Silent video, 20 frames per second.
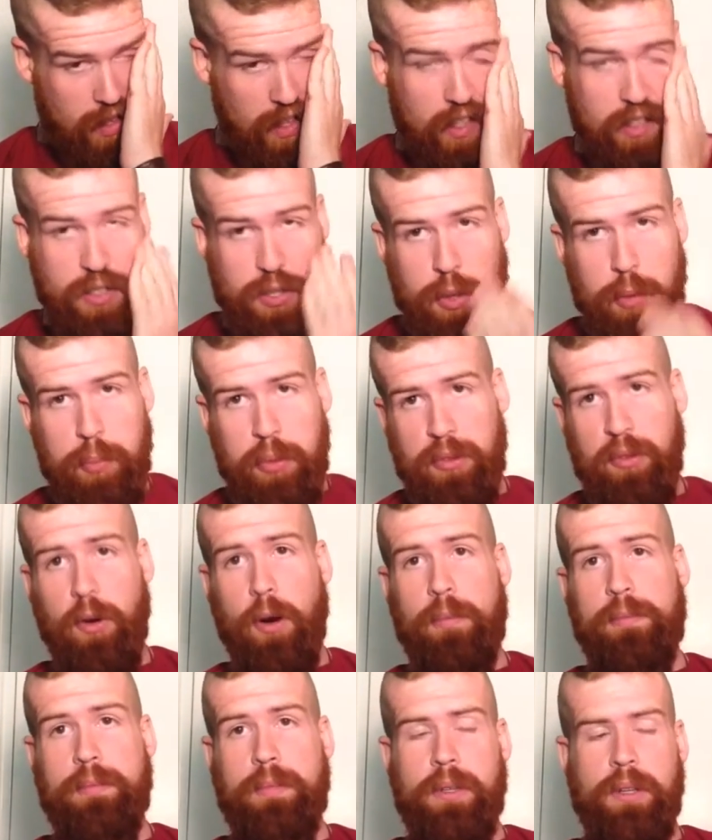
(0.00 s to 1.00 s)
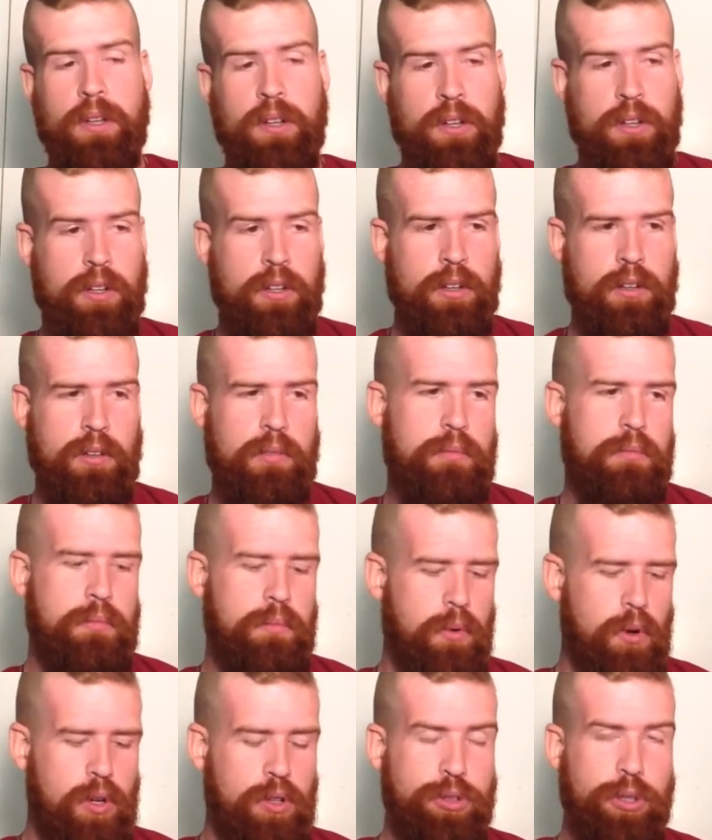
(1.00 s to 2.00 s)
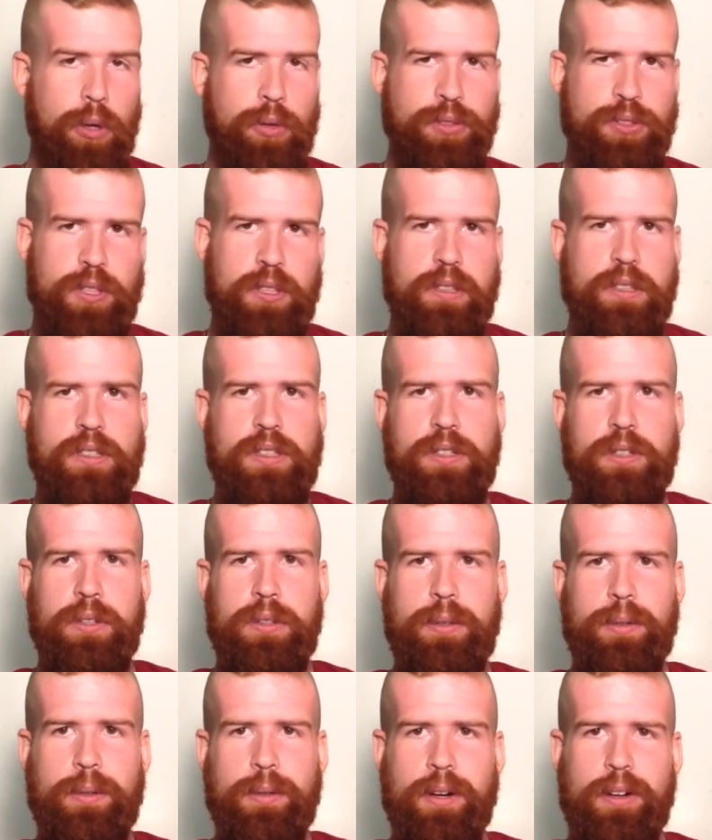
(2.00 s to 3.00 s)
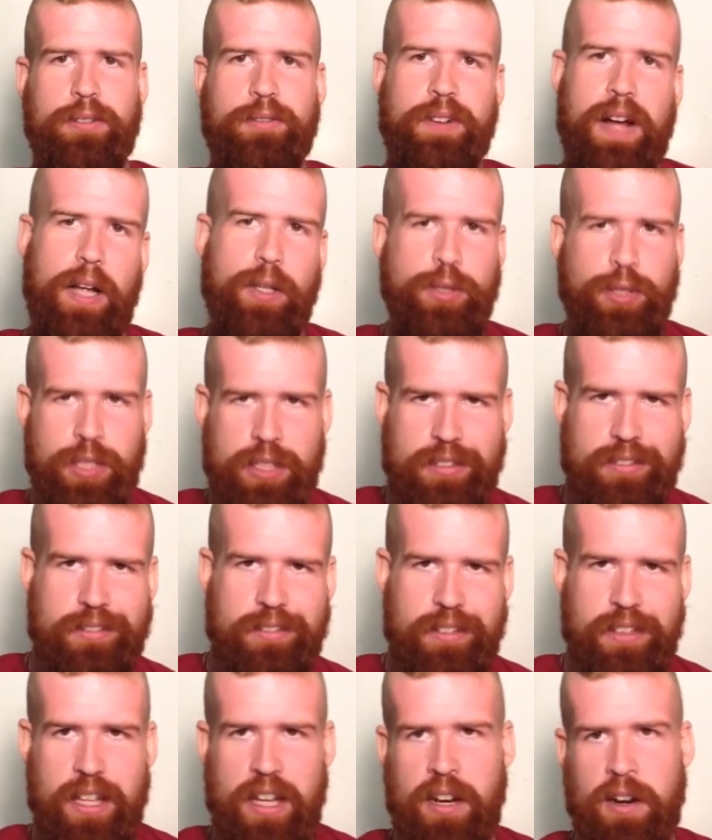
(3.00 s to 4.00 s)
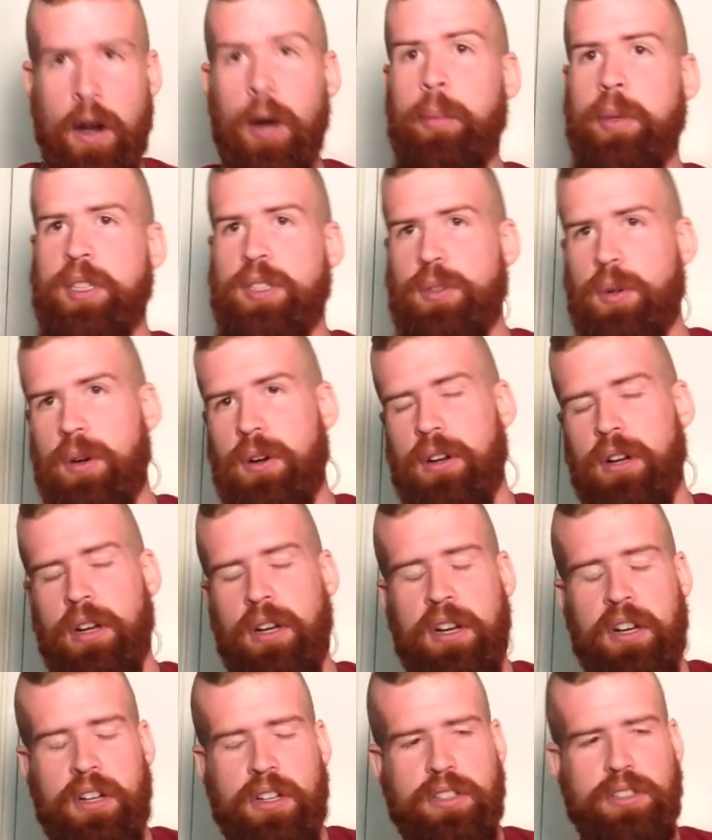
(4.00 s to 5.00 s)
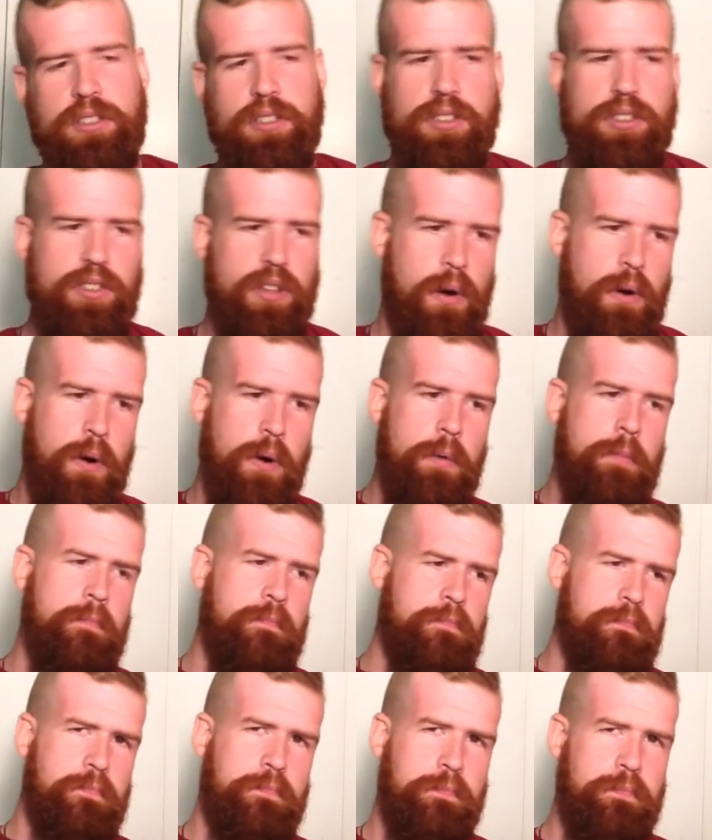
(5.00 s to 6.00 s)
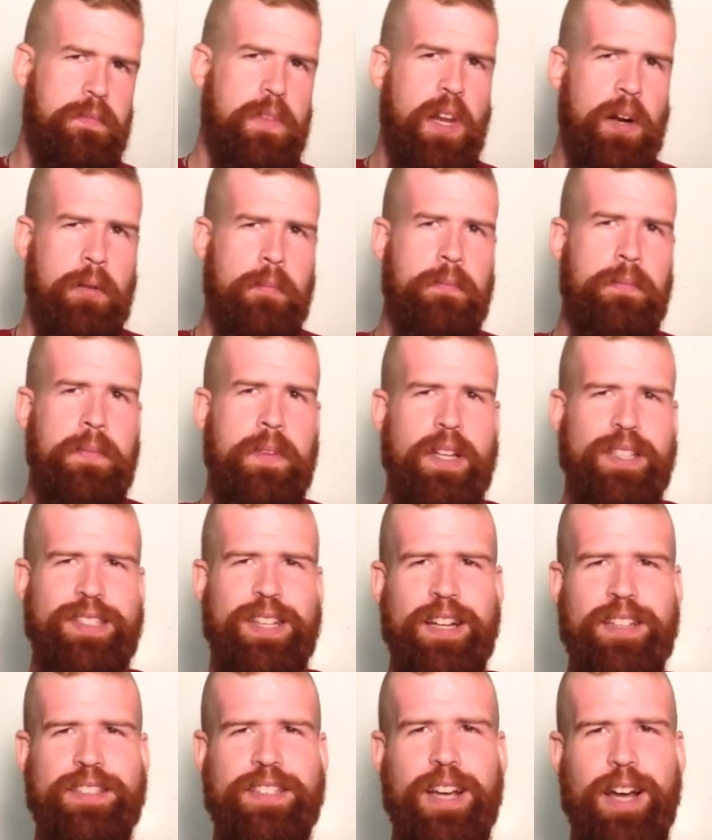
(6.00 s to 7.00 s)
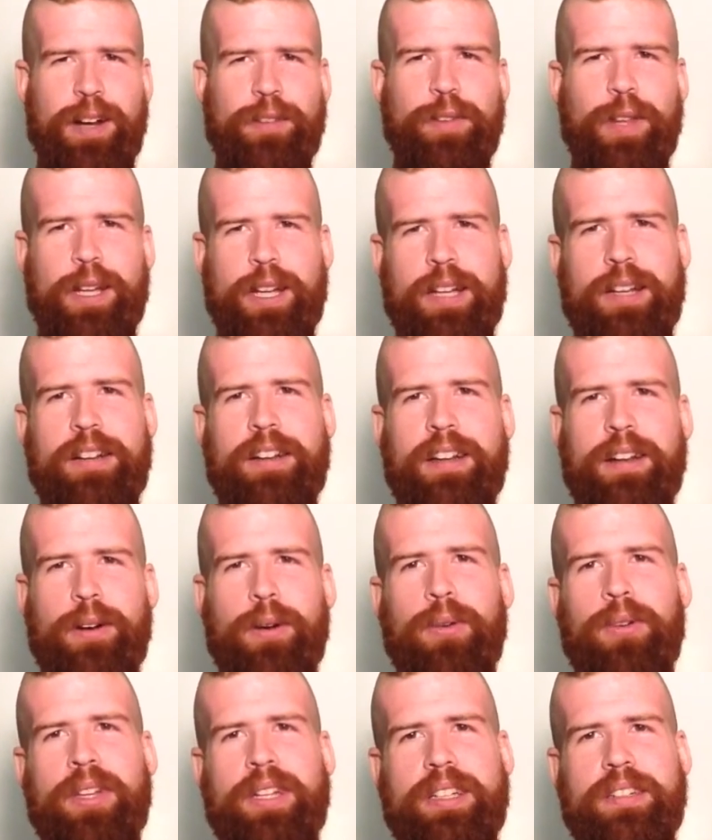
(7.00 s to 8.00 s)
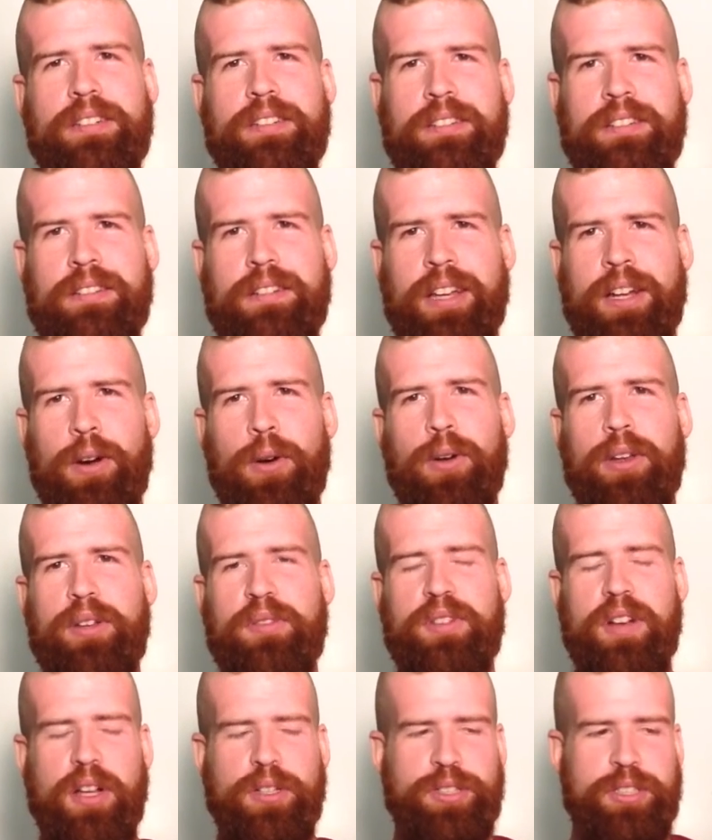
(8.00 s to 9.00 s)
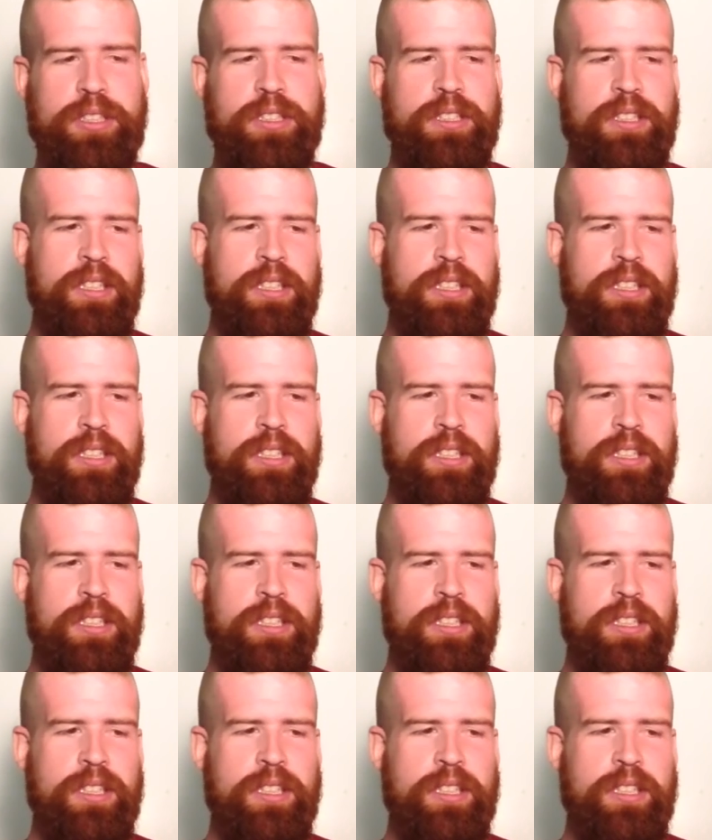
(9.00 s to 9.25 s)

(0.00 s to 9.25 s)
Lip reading: do perform closer to a falchion than an arming sword. So, it's kind of like an early falchion.